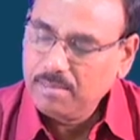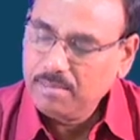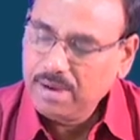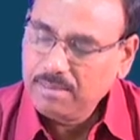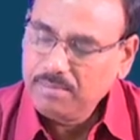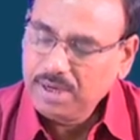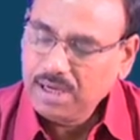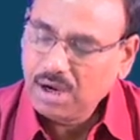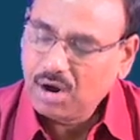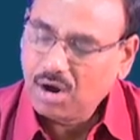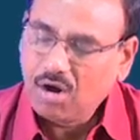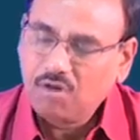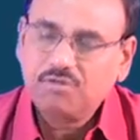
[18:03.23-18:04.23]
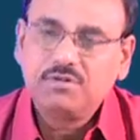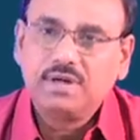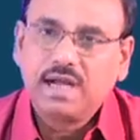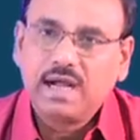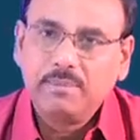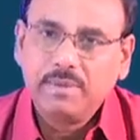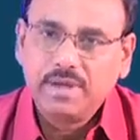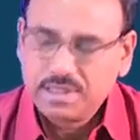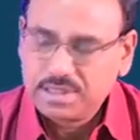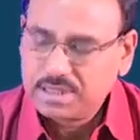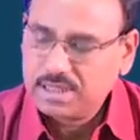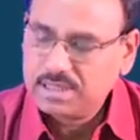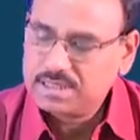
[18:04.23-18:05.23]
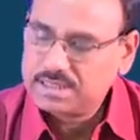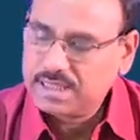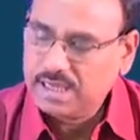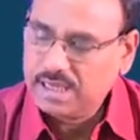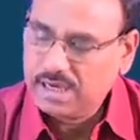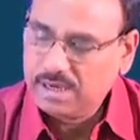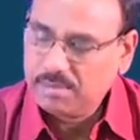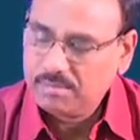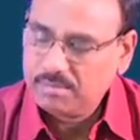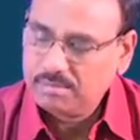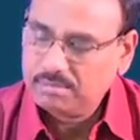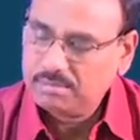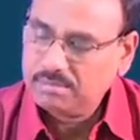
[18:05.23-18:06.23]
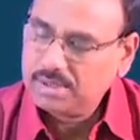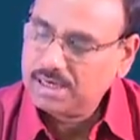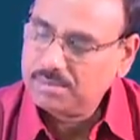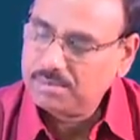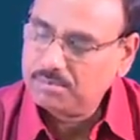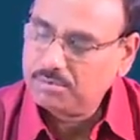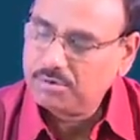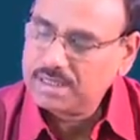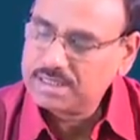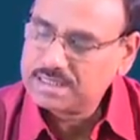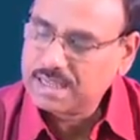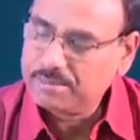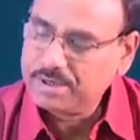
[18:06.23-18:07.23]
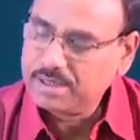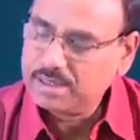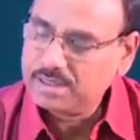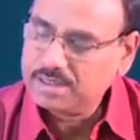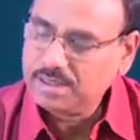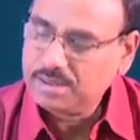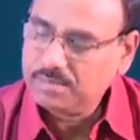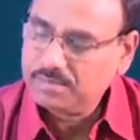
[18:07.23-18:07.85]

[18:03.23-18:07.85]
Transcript: may be of dimension, say, let me put as capital D.